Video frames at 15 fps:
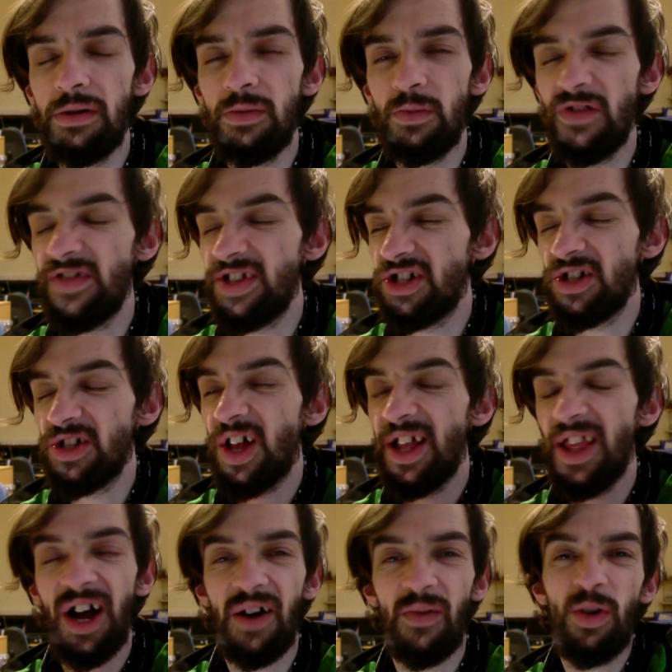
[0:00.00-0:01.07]
What if it's just like
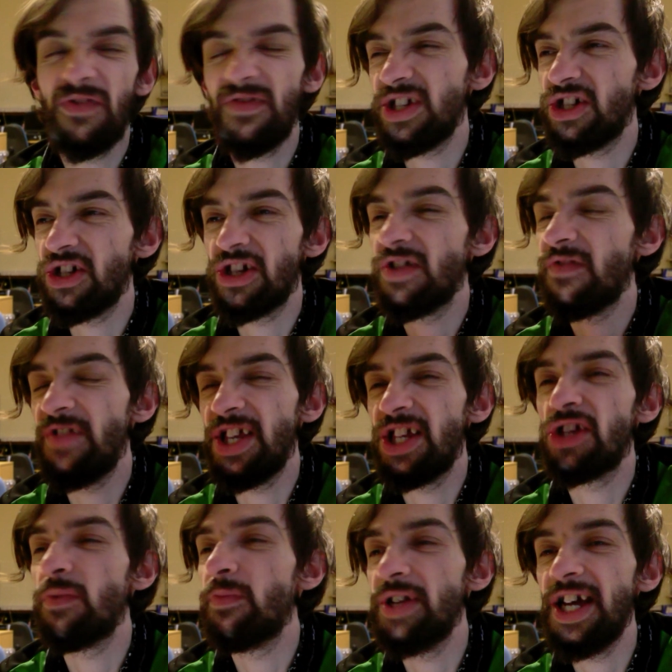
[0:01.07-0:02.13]
that? What if it's just something
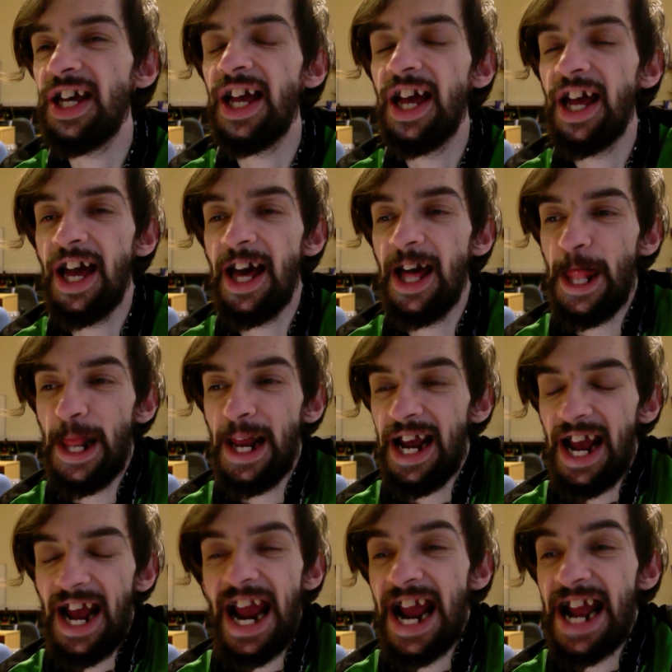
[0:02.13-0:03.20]
somebody
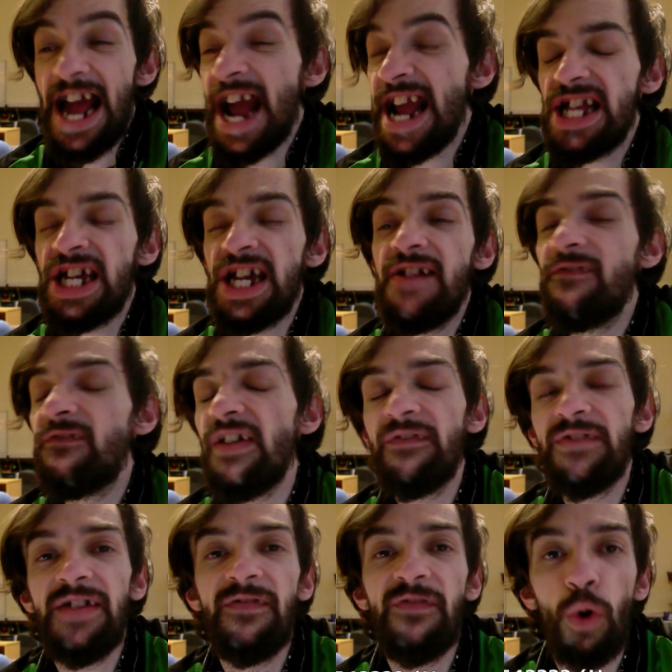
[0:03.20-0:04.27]
in
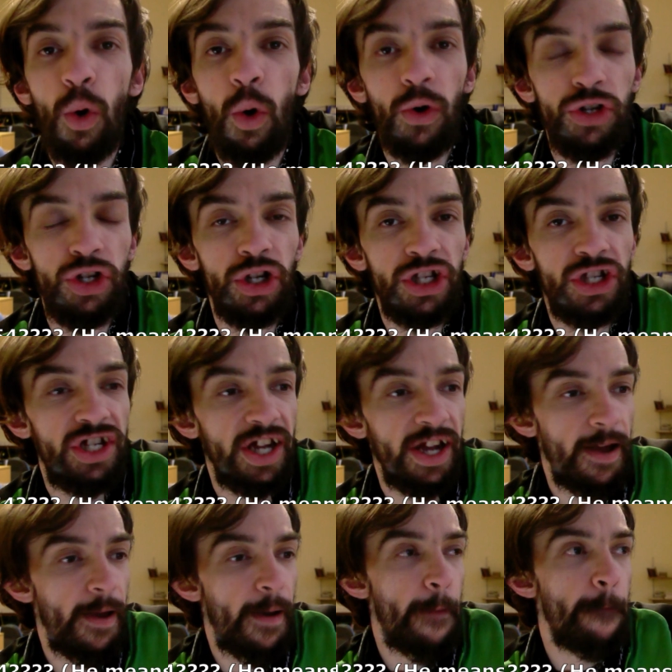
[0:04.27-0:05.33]
1854 just
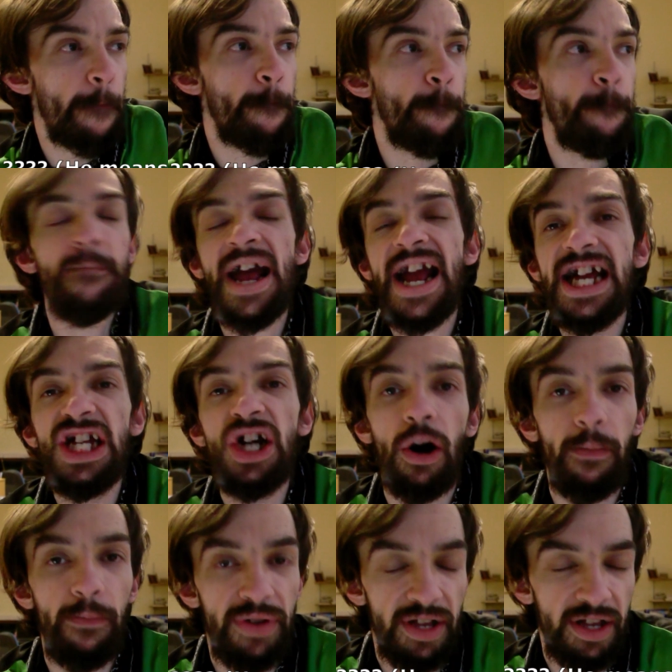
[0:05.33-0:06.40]
made
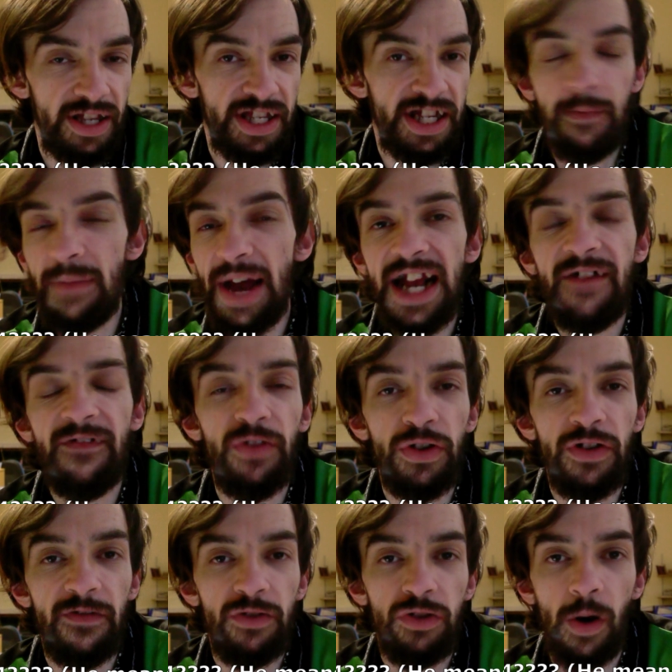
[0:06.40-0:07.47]
up to make fun
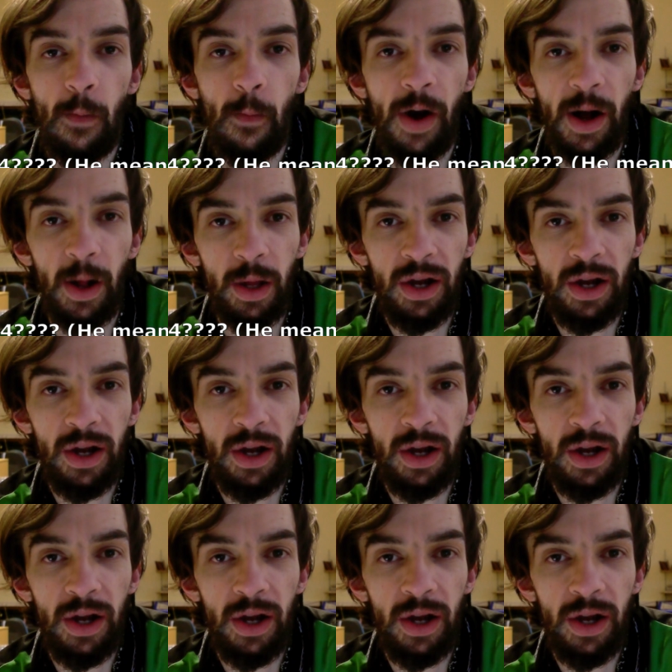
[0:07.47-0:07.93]
of Cromwell?